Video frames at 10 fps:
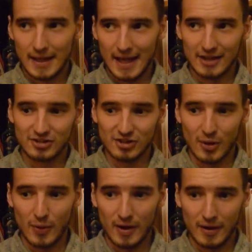And
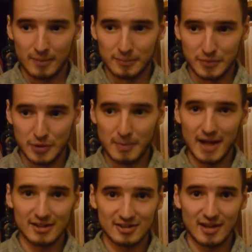so you
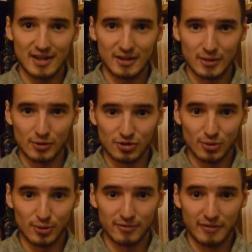might say, to
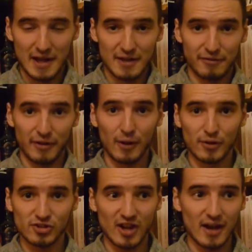sort of fill
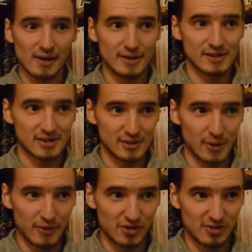the silence,
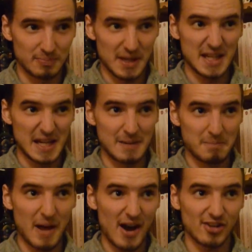this big
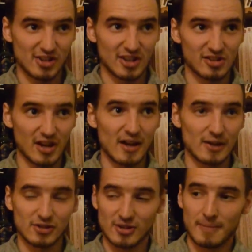embarrassing
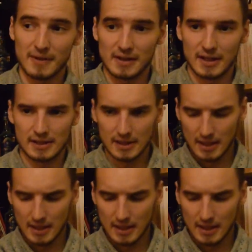silence, something like,